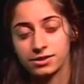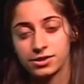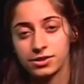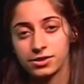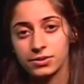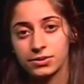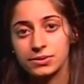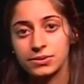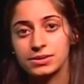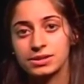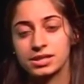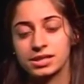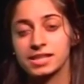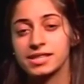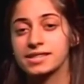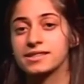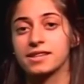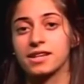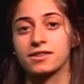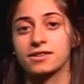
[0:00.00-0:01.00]
mount an
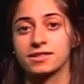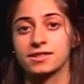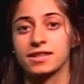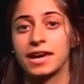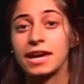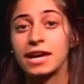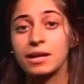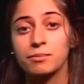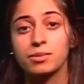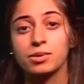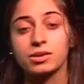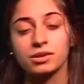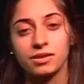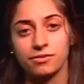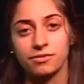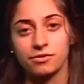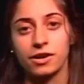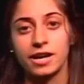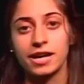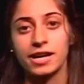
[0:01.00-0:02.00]
appropriate adaptive
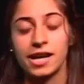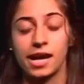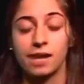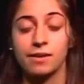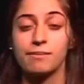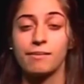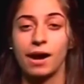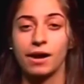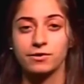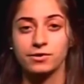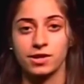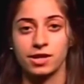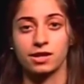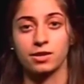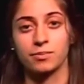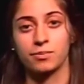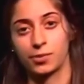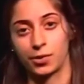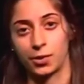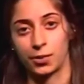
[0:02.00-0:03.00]
immune response.
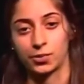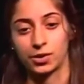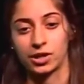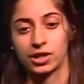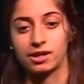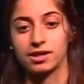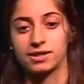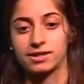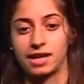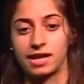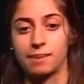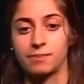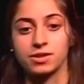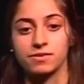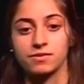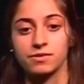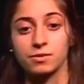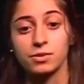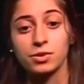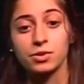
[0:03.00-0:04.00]

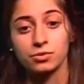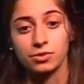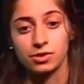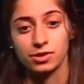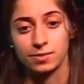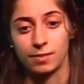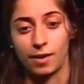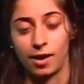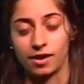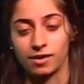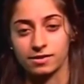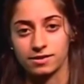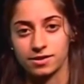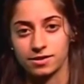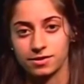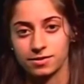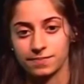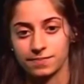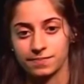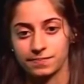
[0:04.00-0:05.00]
These other
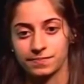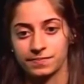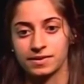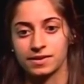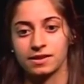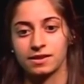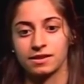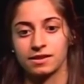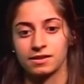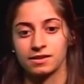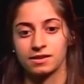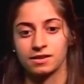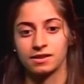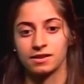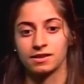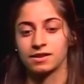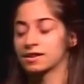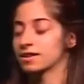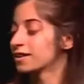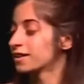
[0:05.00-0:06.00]
molecules
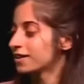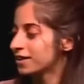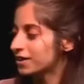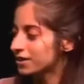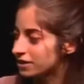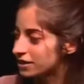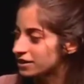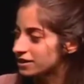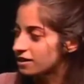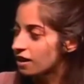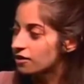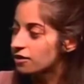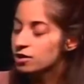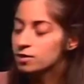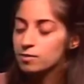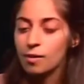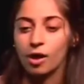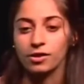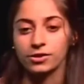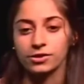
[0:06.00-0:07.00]
down here fall into
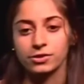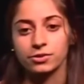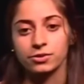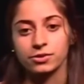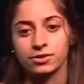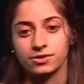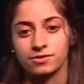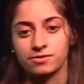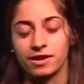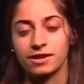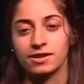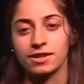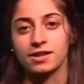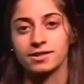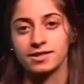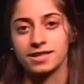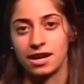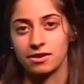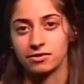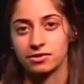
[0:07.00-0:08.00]
the family of
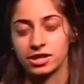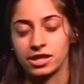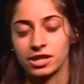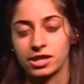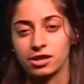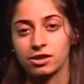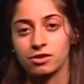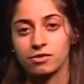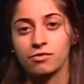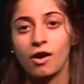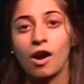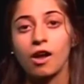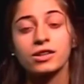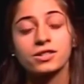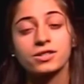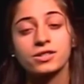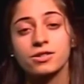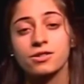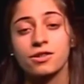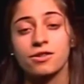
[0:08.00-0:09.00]
co-receptor or
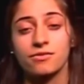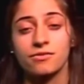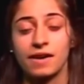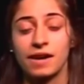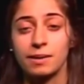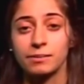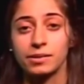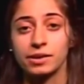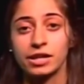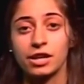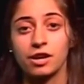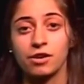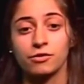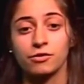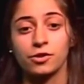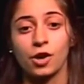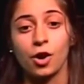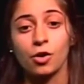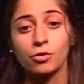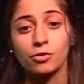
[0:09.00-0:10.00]
co-stimulatory
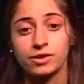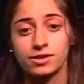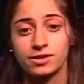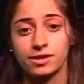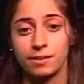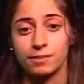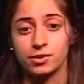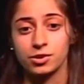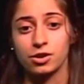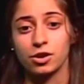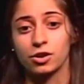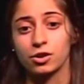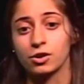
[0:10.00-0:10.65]
molecules.